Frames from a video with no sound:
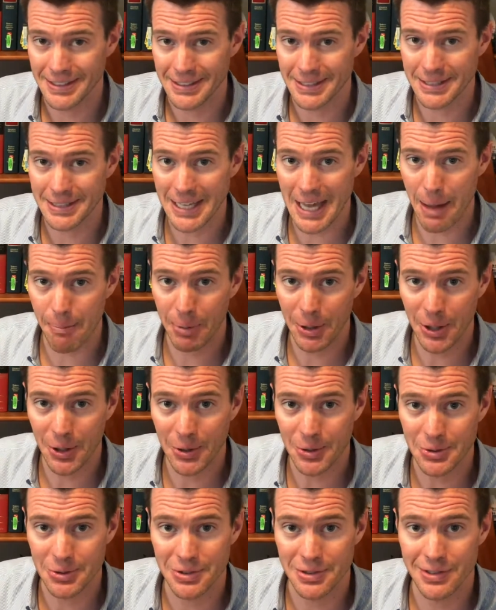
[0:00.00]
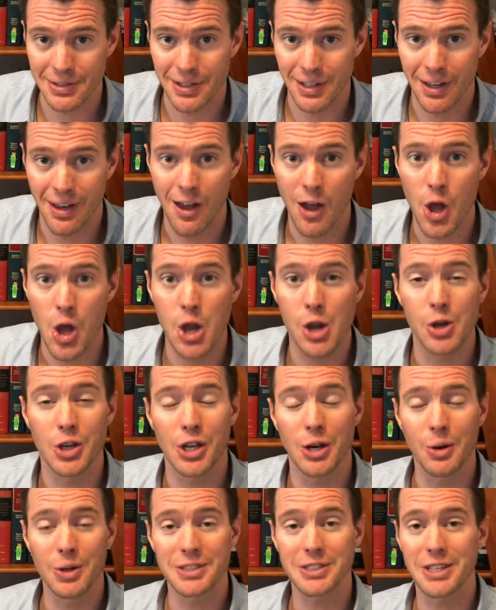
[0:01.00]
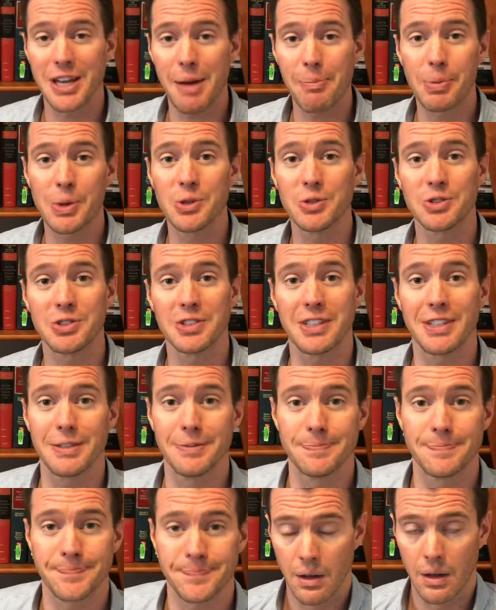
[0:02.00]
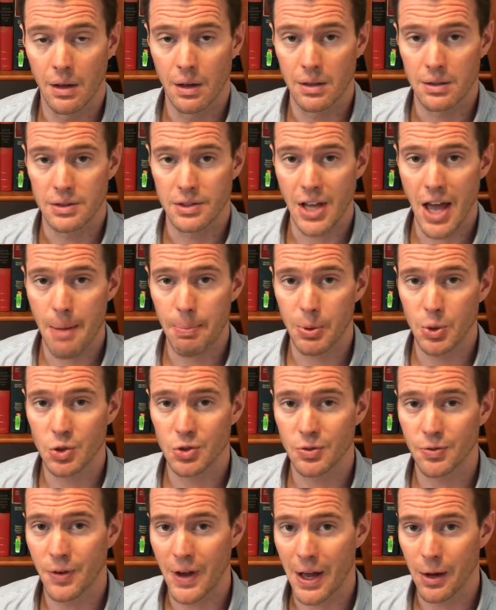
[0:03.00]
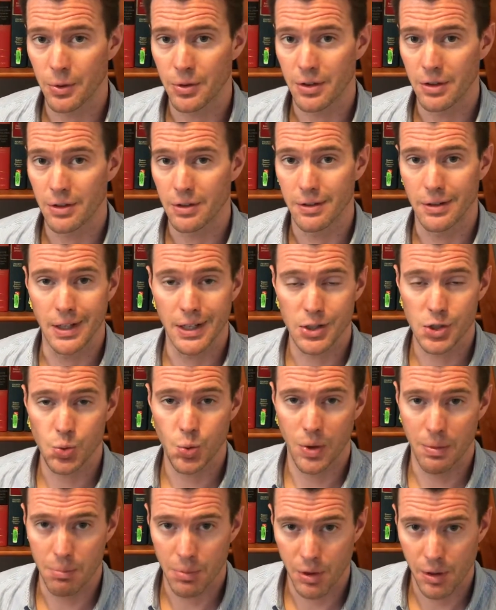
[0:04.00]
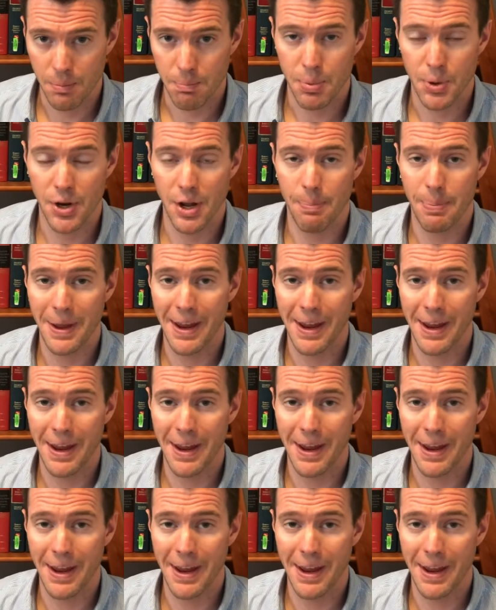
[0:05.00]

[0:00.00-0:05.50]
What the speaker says: Zappos. You know what Zappos did? Zappos founder, Nick Schwinburne, put up